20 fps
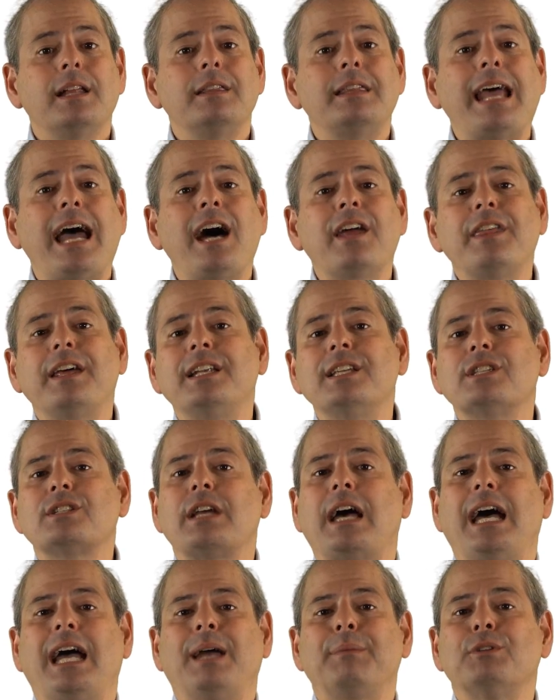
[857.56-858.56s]
Now that it's
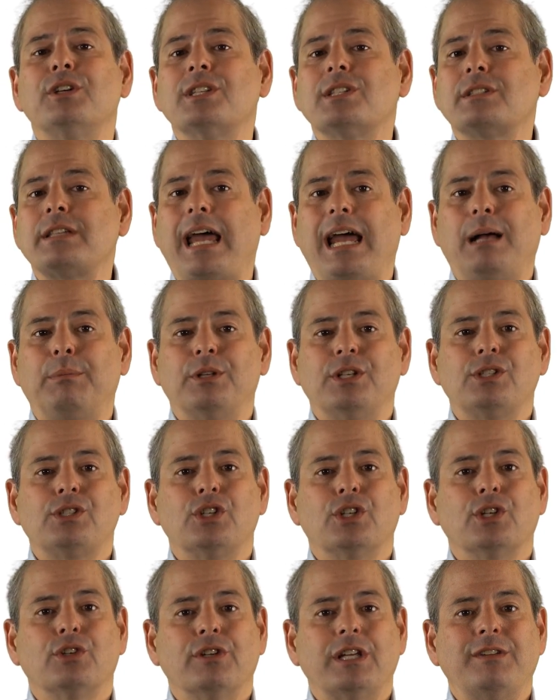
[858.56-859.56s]
time to establish
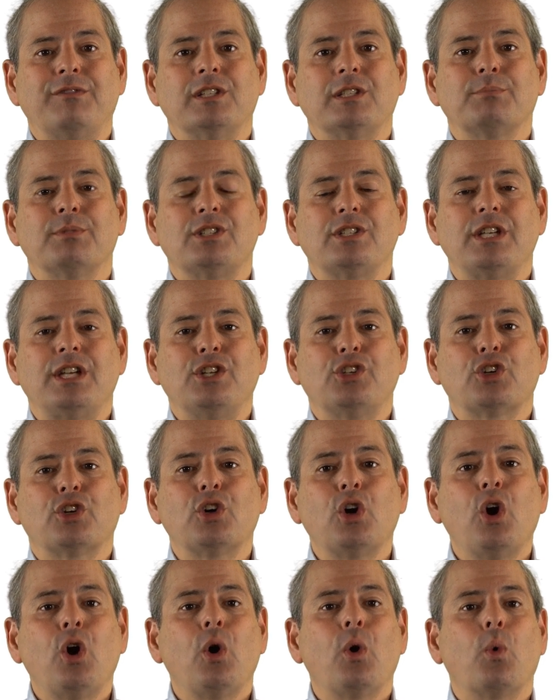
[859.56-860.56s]
your grievance procedure,
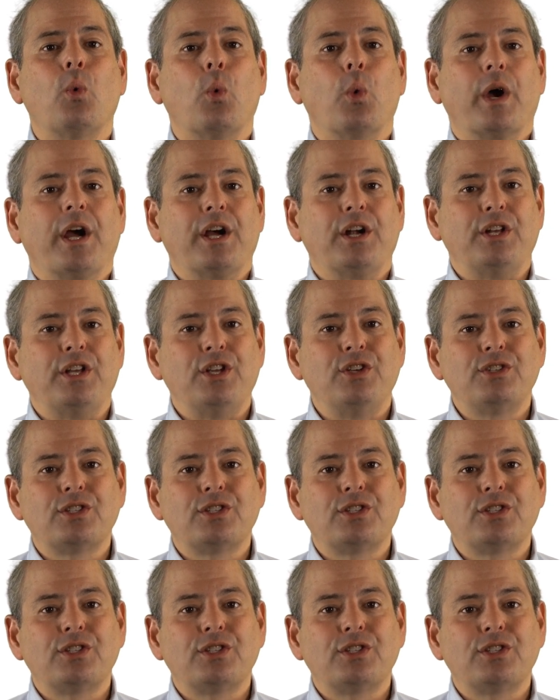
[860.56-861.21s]
where do you